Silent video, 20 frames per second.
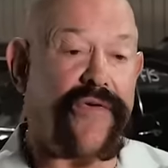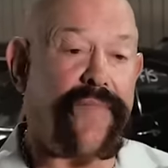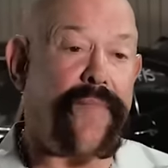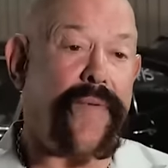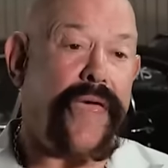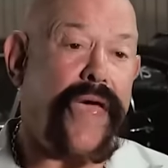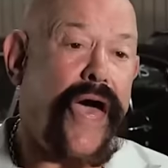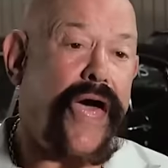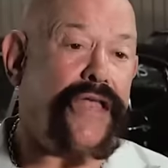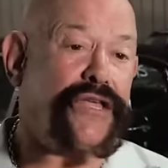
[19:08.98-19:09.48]
The
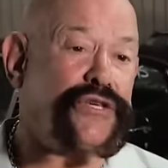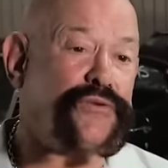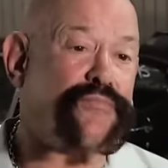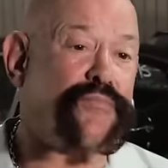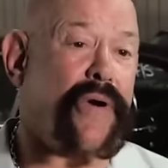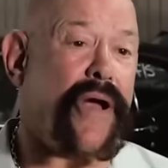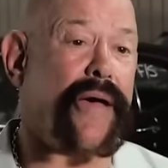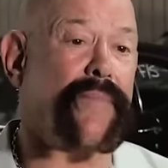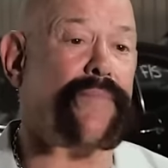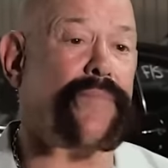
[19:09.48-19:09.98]
Miata's
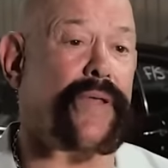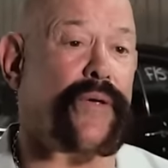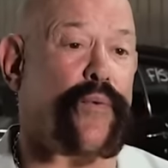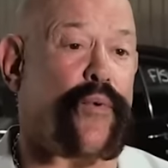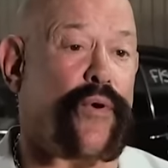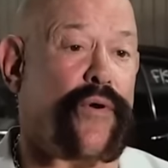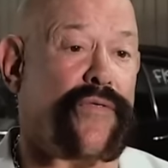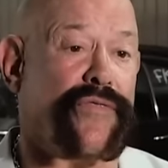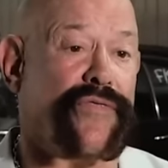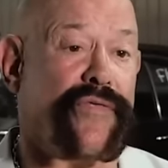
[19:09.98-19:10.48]
probably
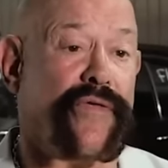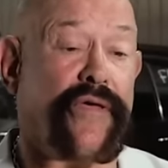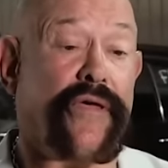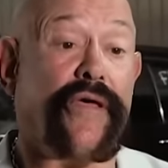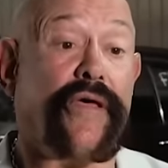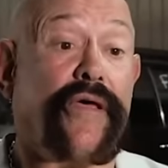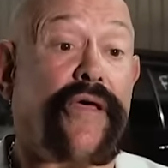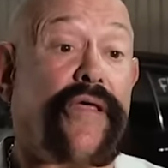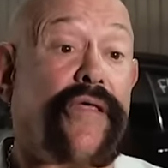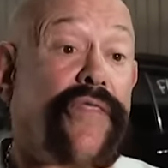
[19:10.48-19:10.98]
worth
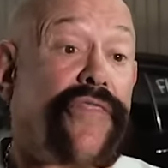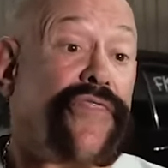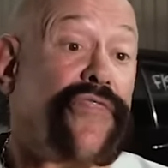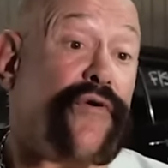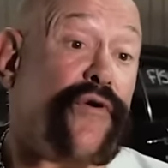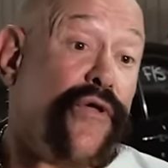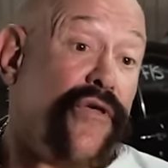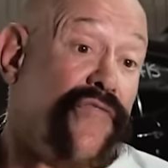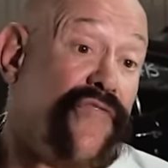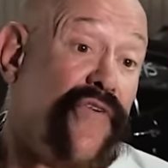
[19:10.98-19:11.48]

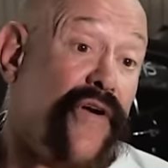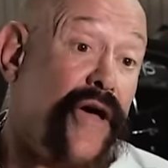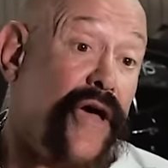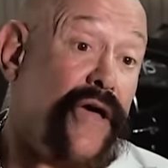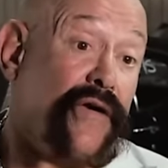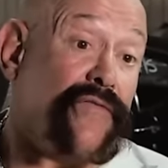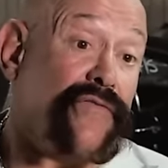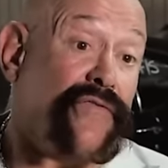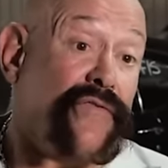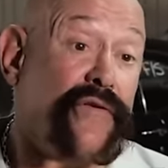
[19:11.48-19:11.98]

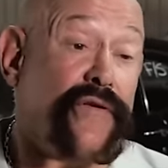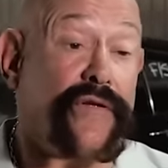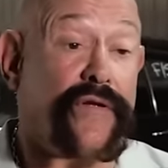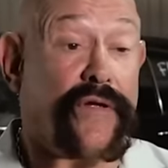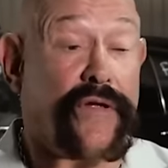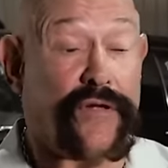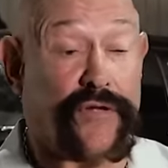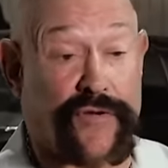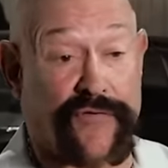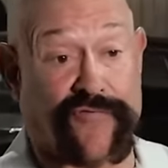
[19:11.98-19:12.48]
$3,500
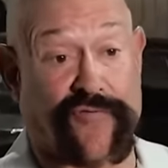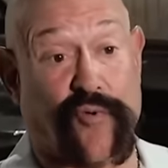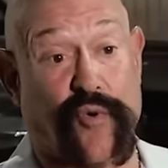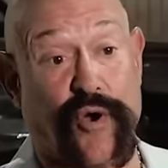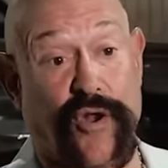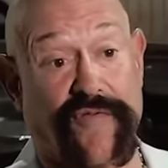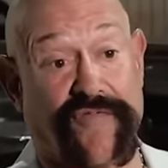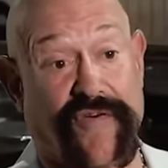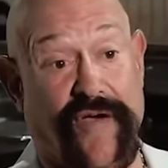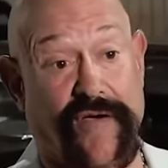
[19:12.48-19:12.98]
to
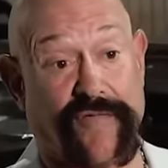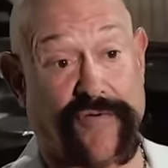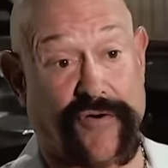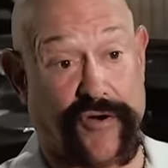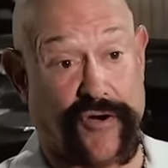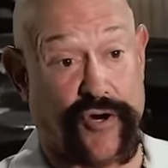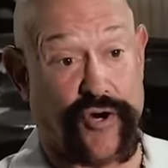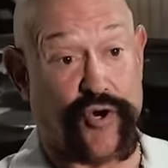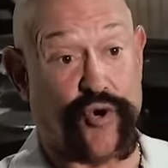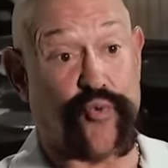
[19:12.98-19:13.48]

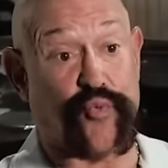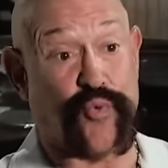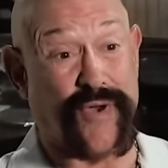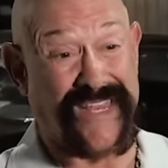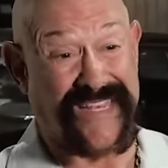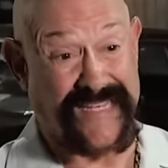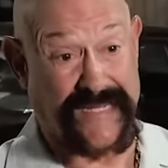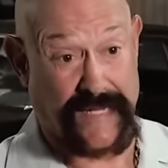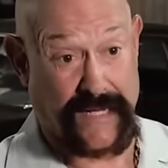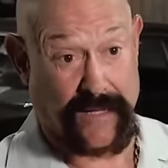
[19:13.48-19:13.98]
$4,500
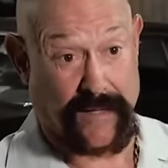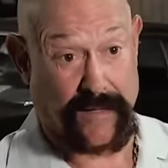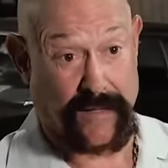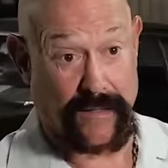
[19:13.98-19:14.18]
retail.